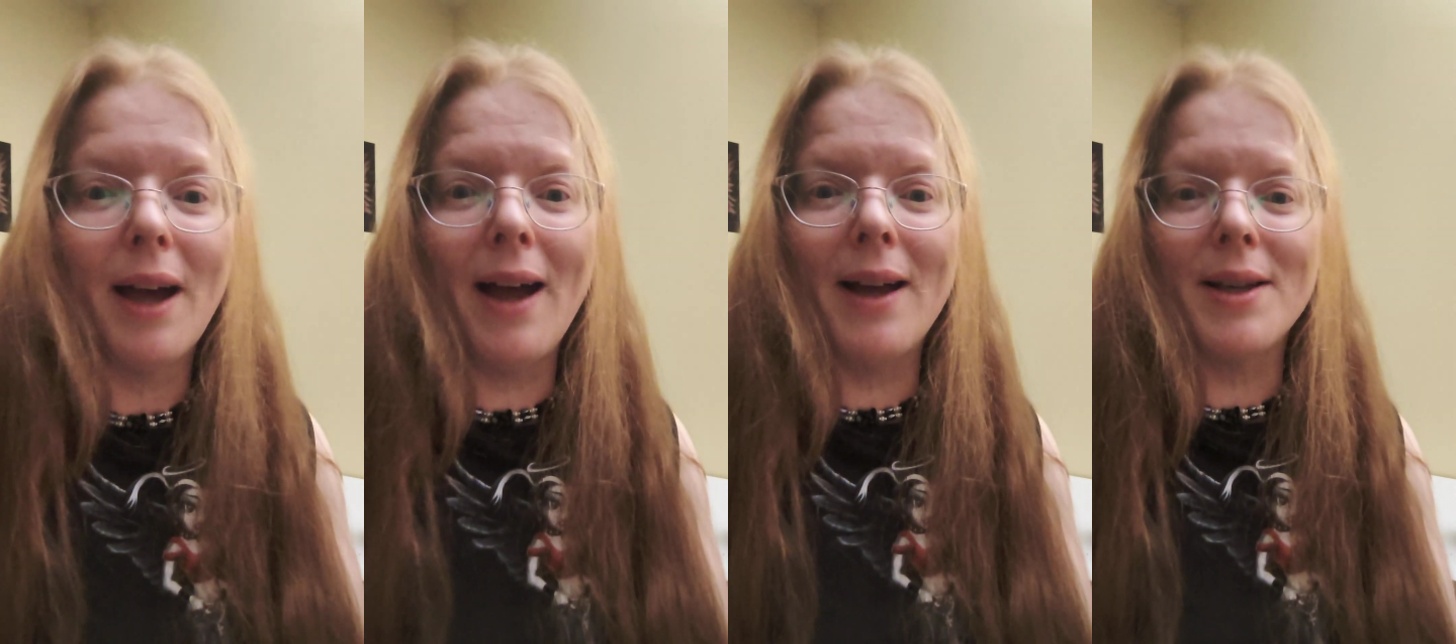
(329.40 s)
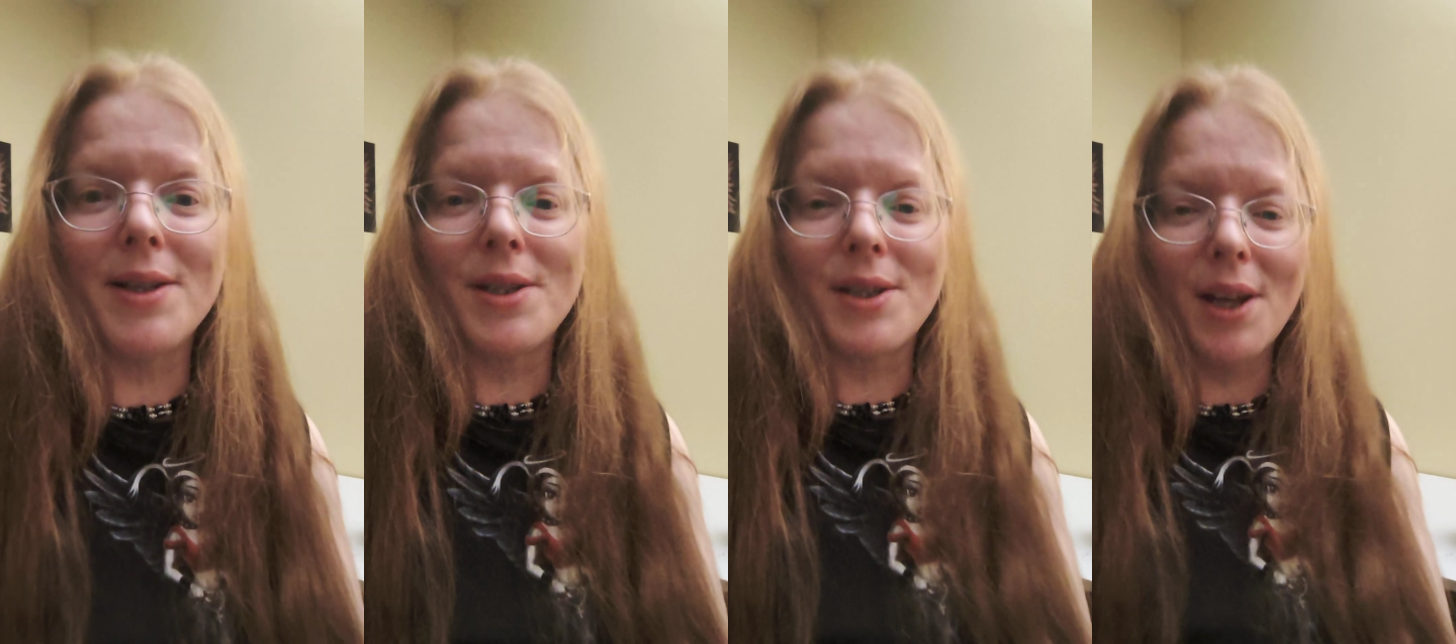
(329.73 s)

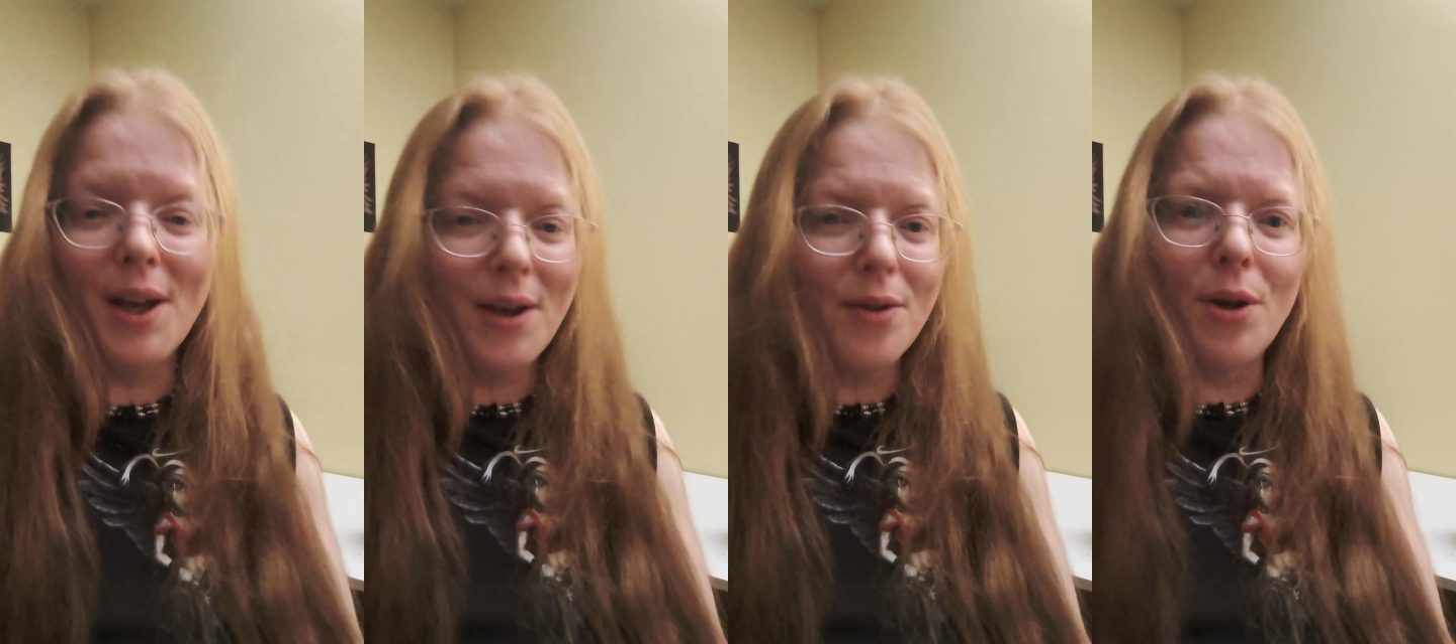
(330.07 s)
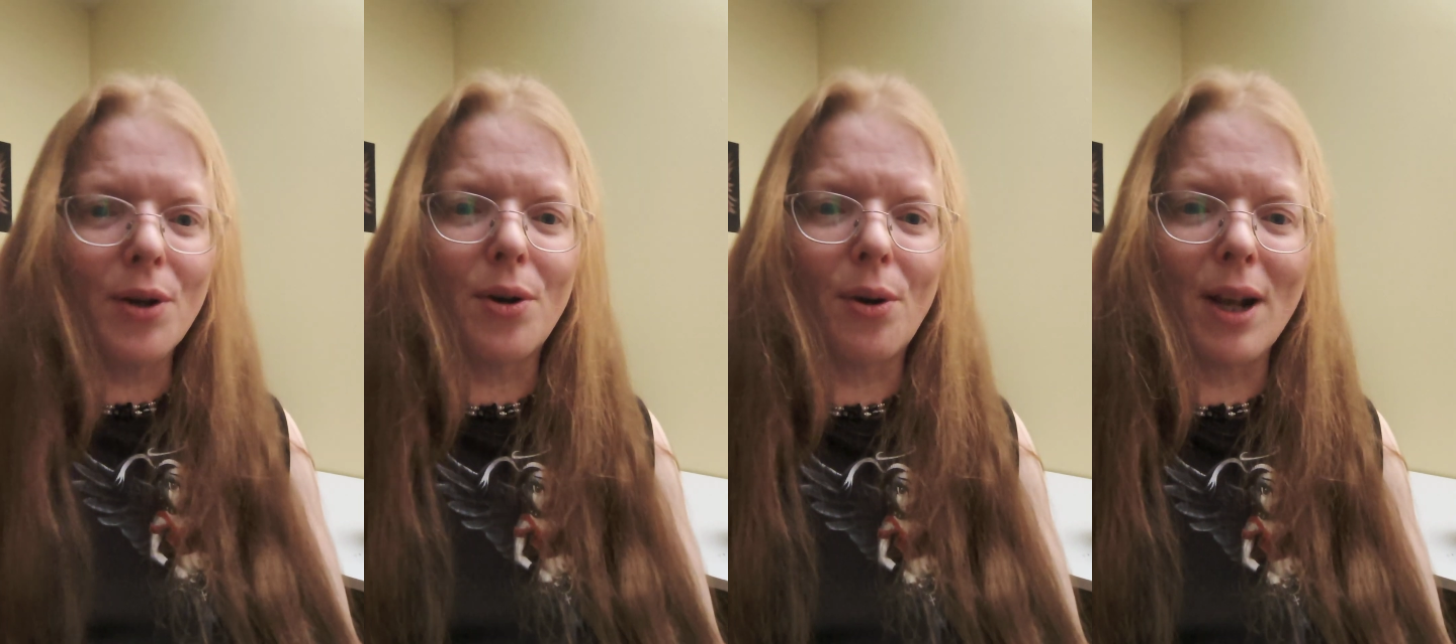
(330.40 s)
as
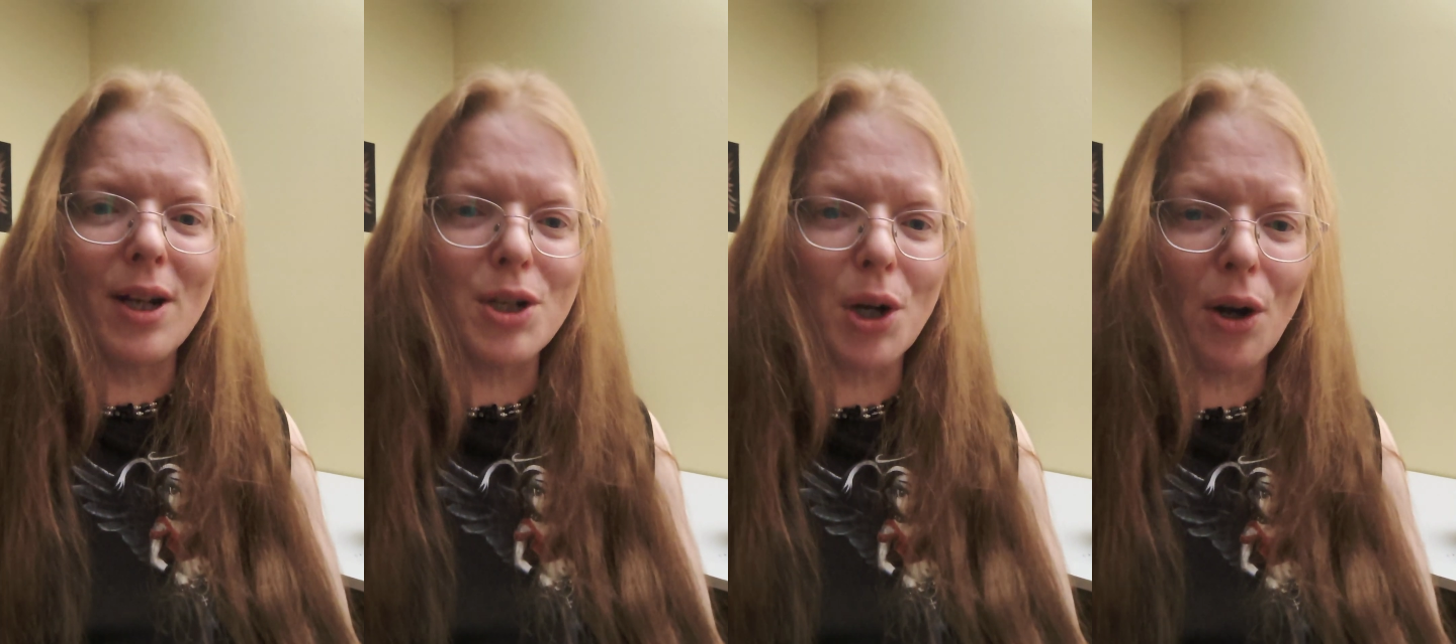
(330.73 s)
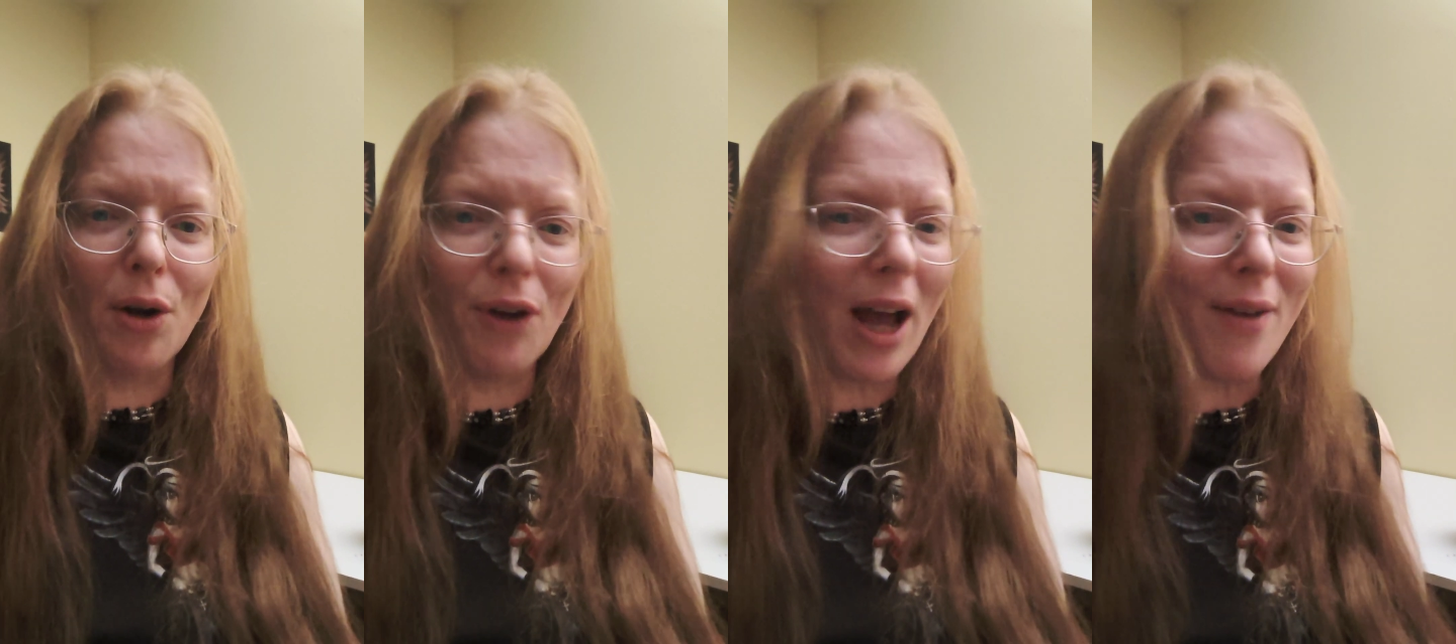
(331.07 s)
the creature
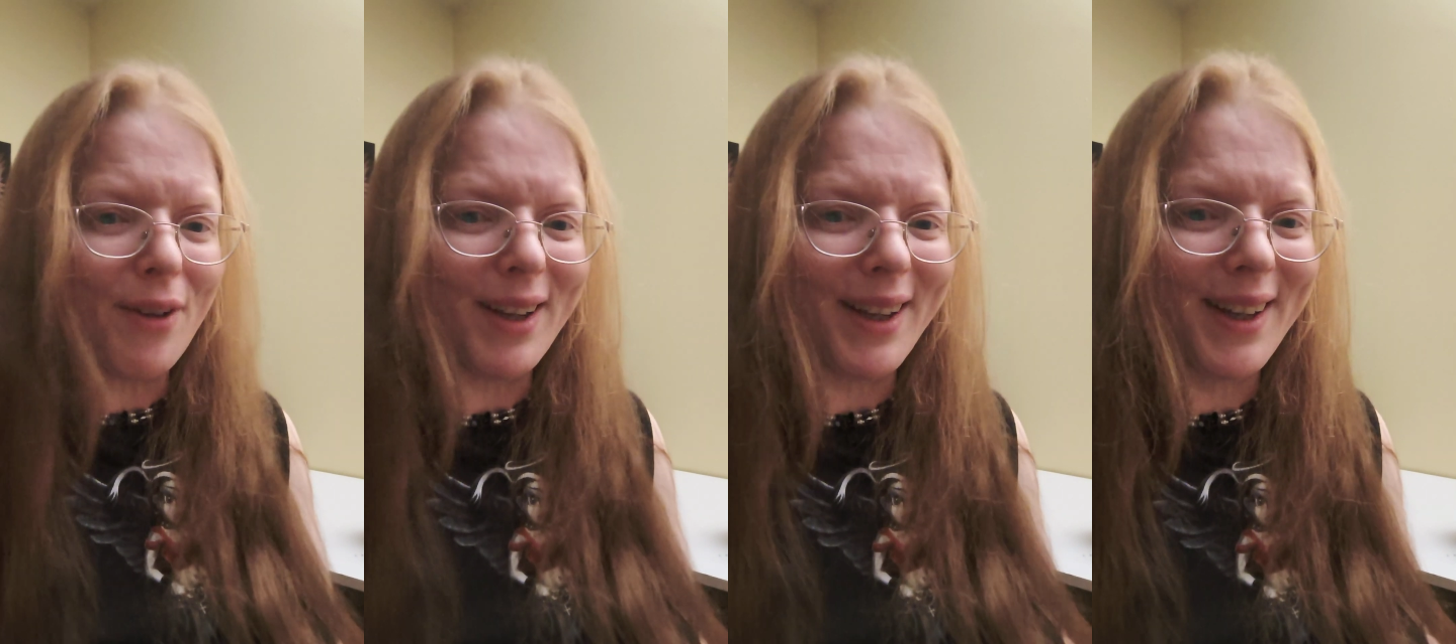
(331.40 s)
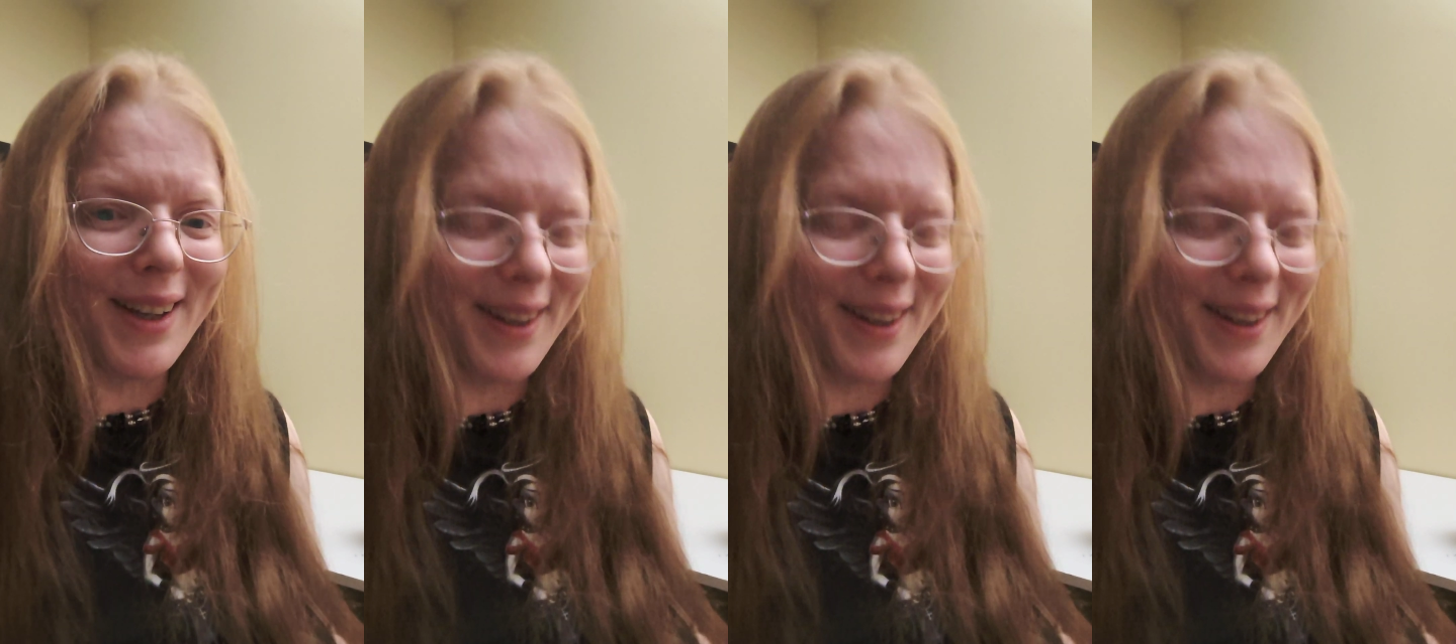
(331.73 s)
of havoc.